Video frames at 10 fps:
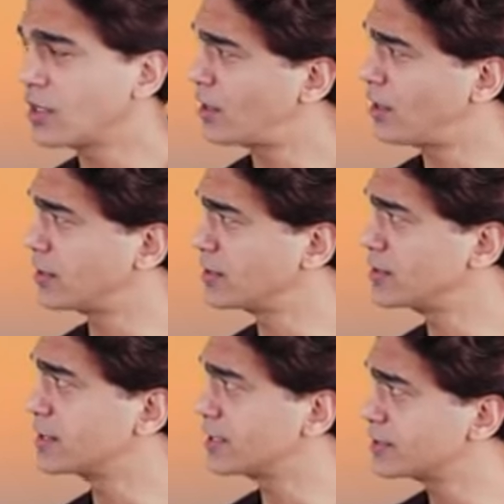the
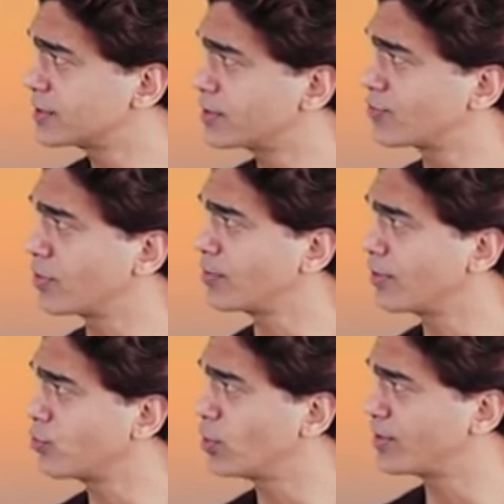statistics from
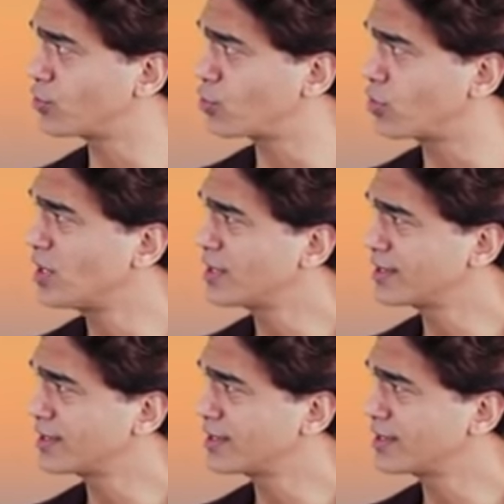WHO,